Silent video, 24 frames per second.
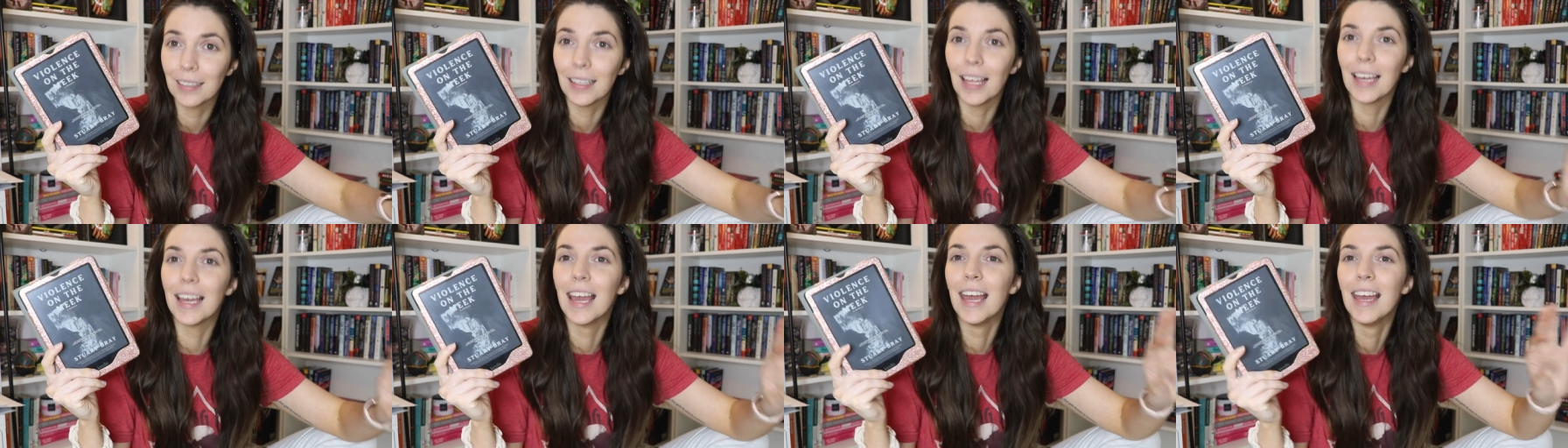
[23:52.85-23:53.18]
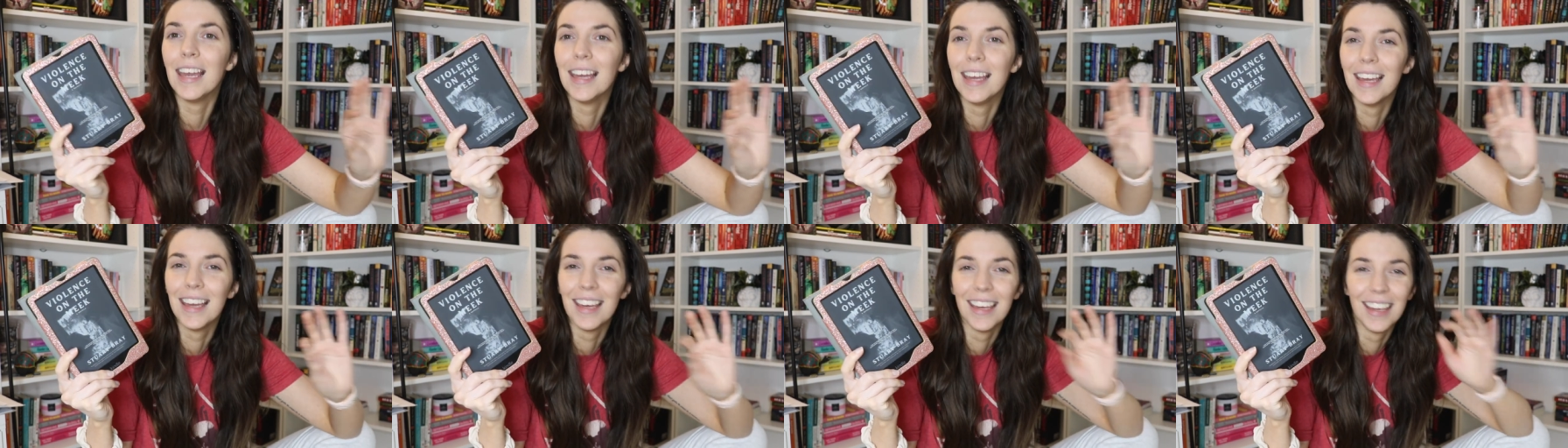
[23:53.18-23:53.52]
Like,
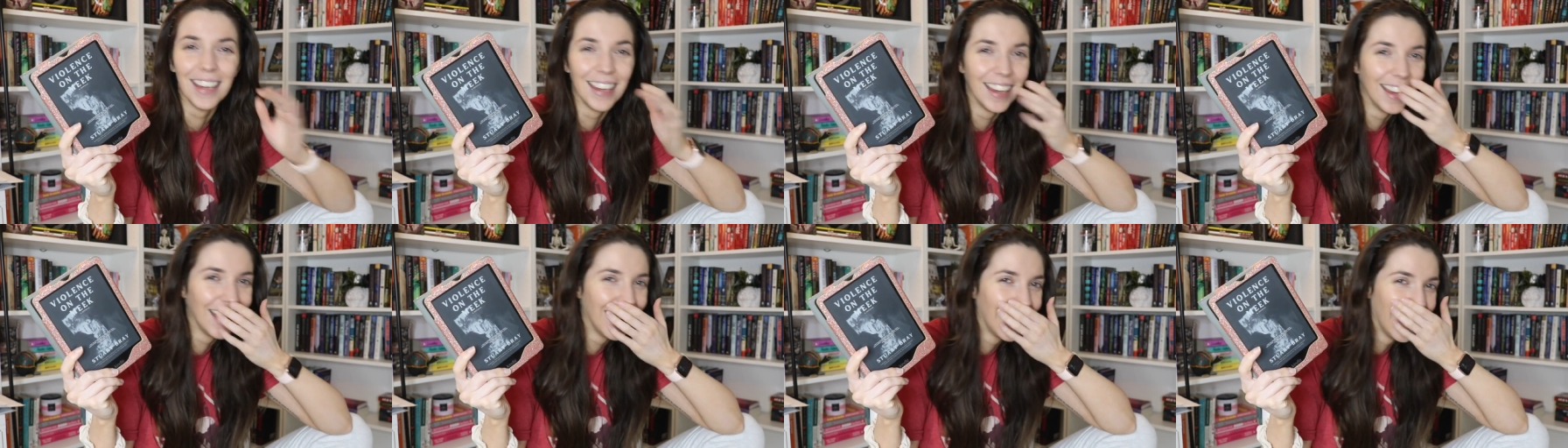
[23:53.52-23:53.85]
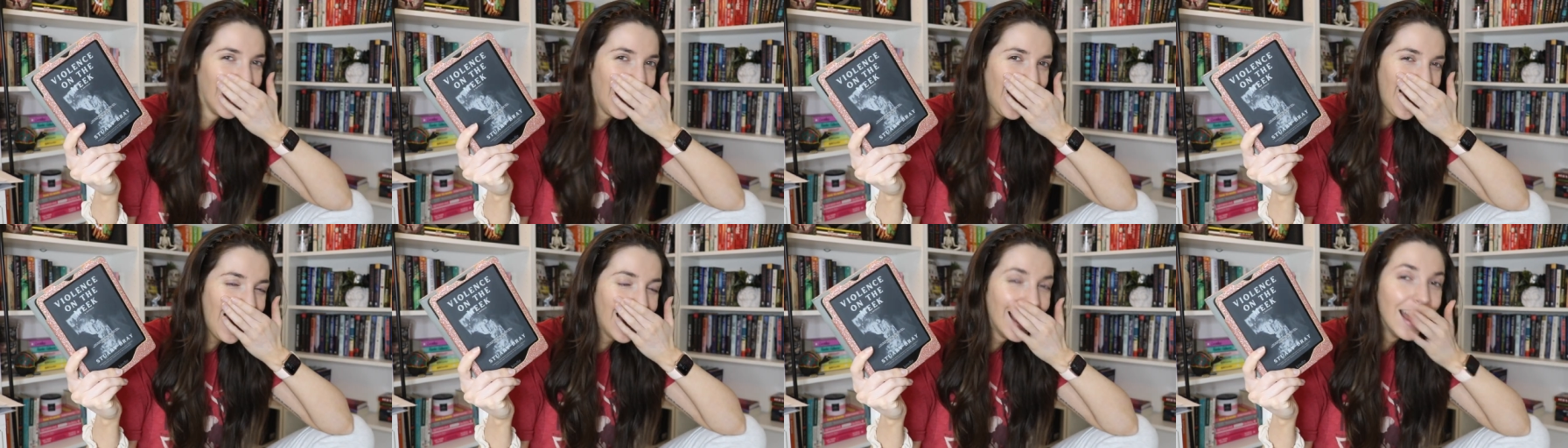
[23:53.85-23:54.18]

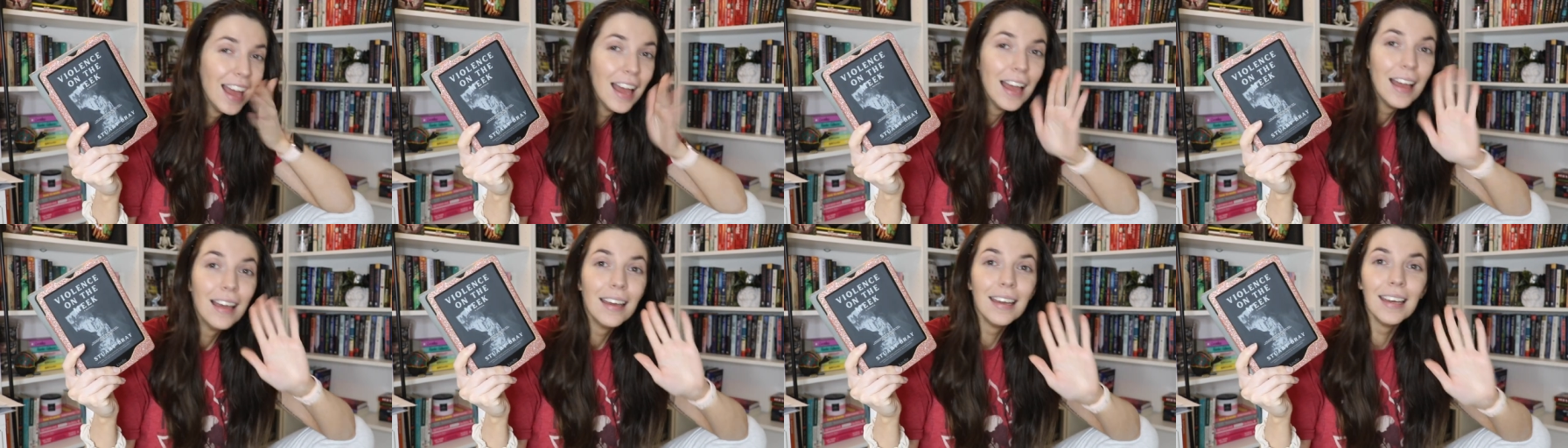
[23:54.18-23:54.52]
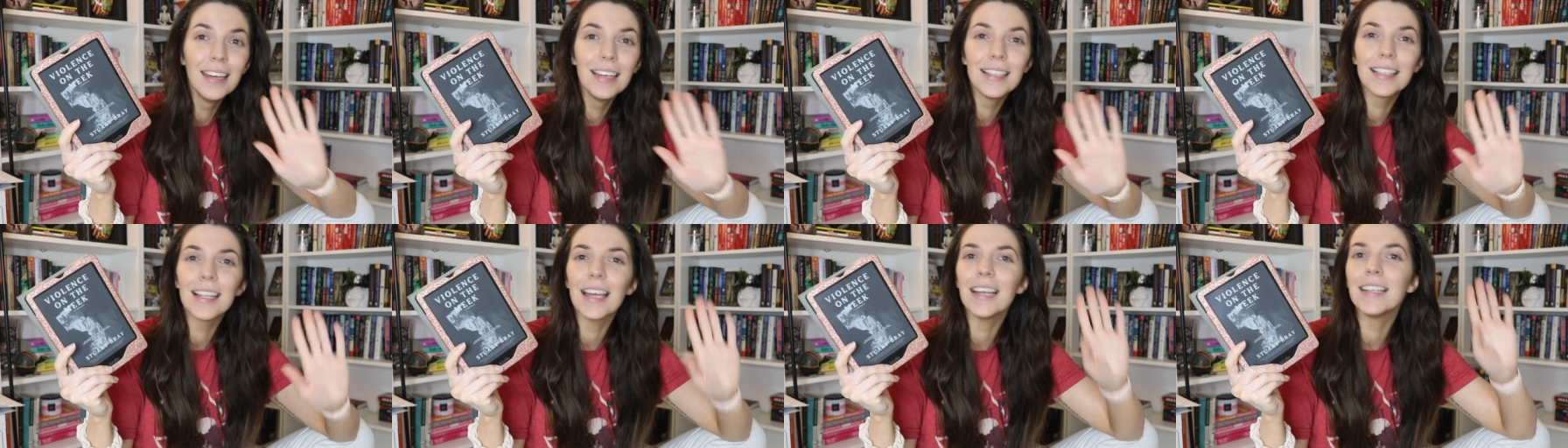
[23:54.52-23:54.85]

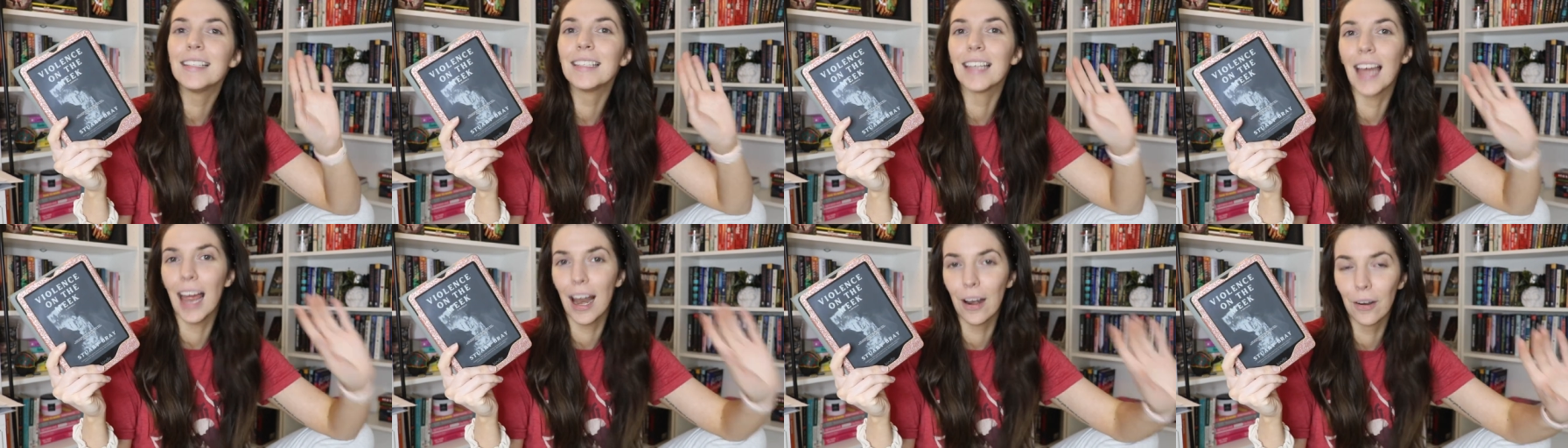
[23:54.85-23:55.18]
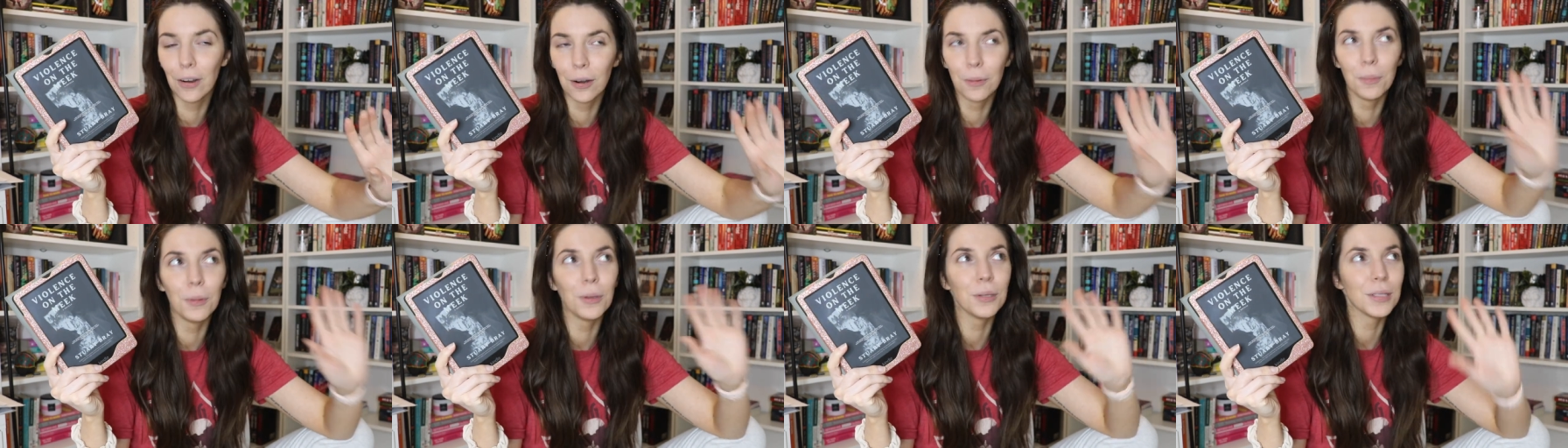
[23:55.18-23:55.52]
he's a
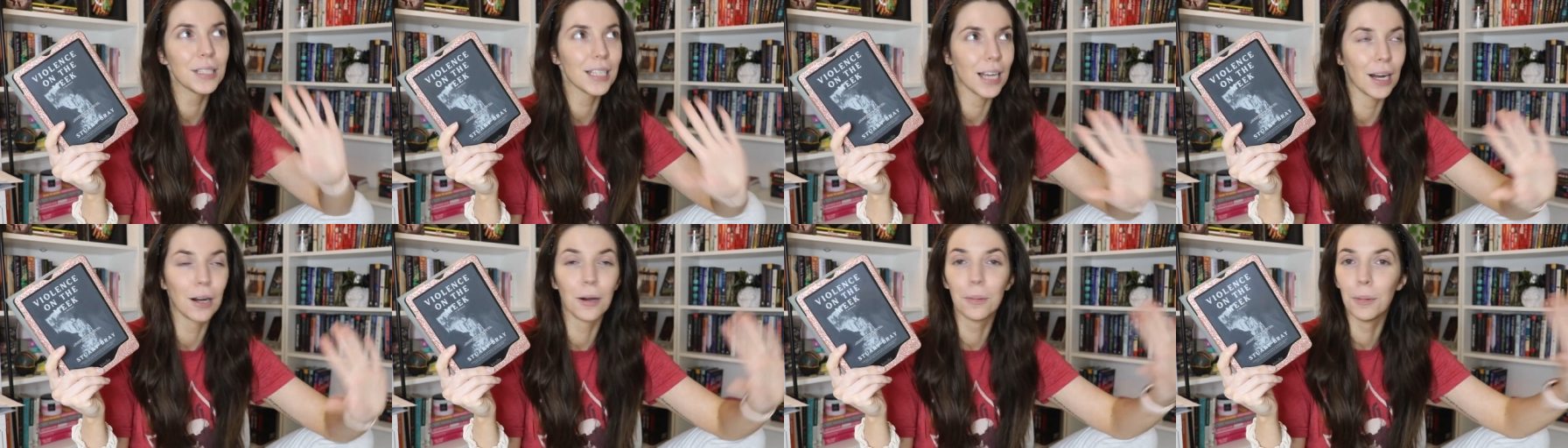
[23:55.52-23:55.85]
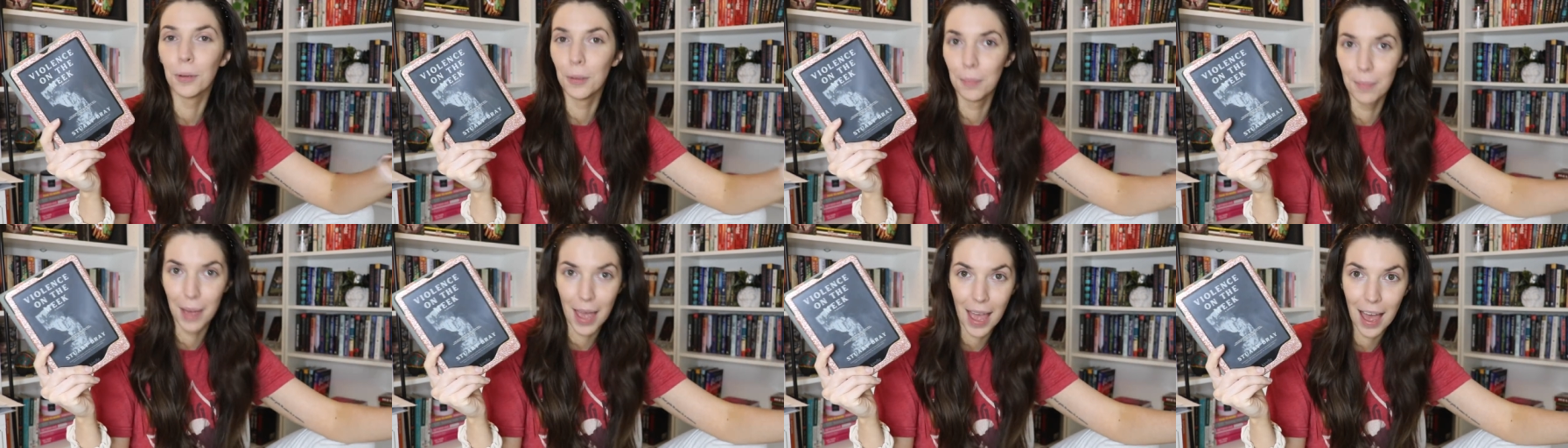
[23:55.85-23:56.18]
terrible,
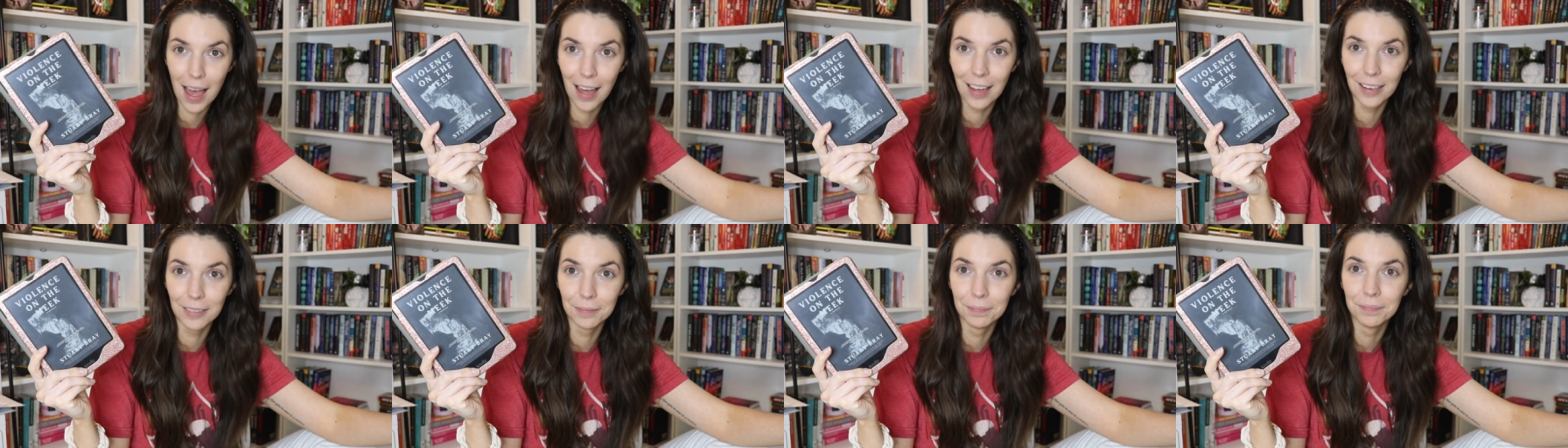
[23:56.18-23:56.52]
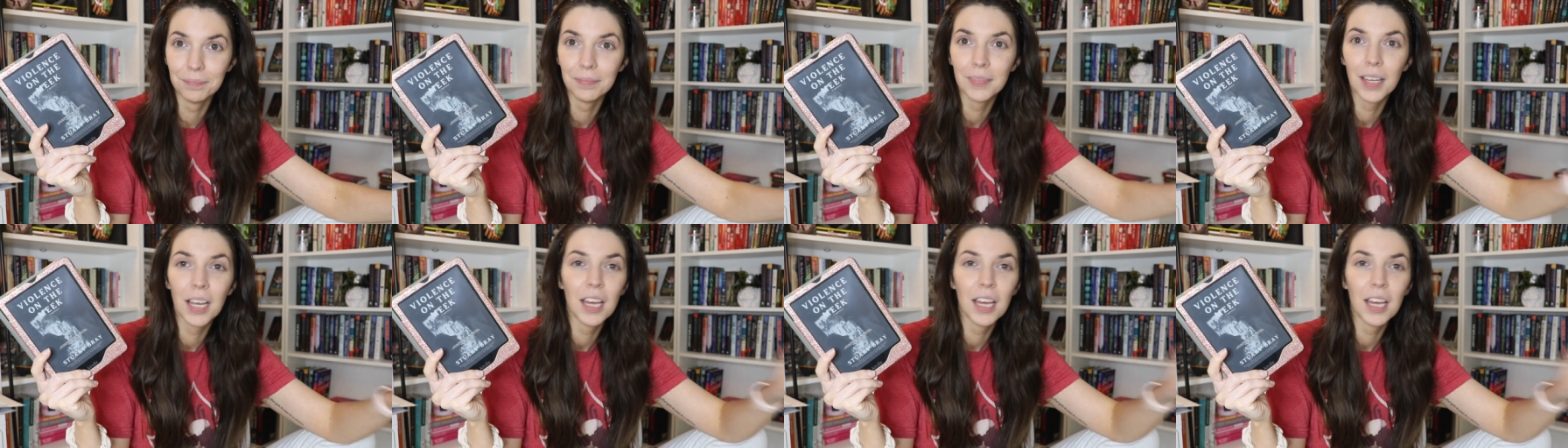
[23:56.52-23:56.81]
terrible man,